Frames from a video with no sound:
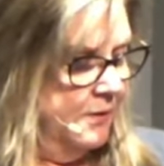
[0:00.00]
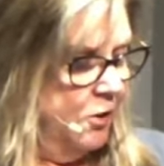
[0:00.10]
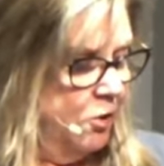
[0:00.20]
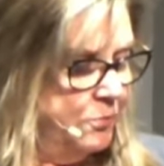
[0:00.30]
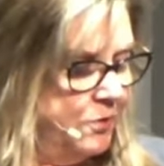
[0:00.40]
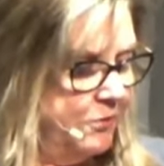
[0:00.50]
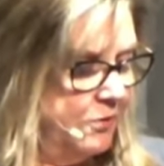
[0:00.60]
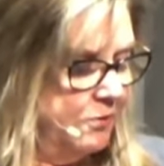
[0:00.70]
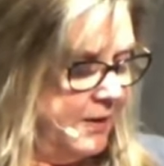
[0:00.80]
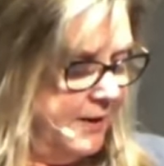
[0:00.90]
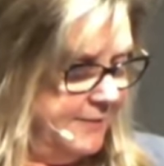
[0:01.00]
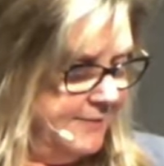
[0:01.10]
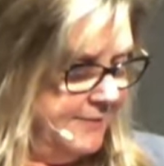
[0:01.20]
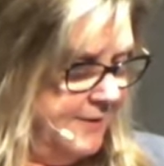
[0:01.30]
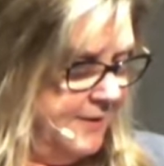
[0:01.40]
Holmes also
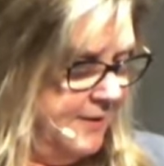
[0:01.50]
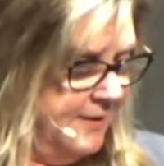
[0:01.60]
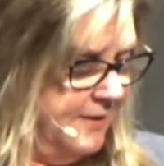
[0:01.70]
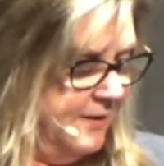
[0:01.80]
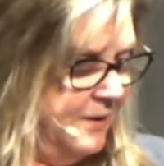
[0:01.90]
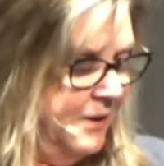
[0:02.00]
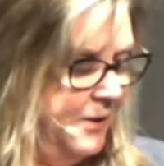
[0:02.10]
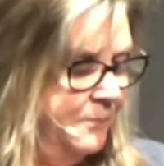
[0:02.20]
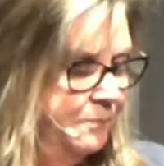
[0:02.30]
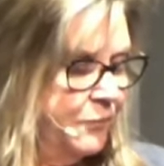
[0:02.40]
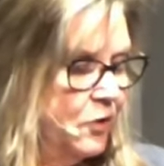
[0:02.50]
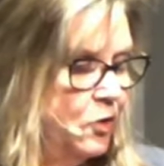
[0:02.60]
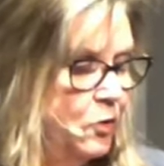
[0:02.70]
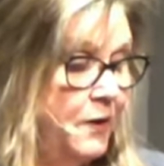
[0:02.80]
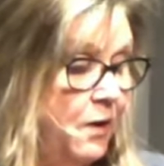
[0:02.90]
writes,
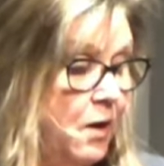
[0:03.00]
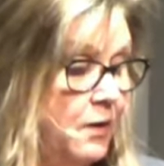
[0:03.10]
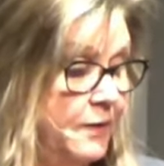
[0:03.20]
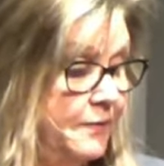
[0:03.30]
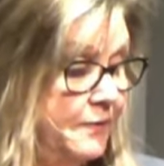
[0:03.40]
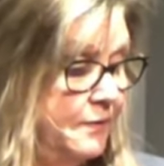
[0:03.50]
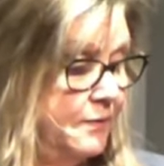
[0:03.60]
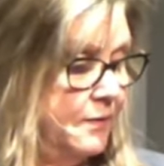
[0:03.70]
who we are in,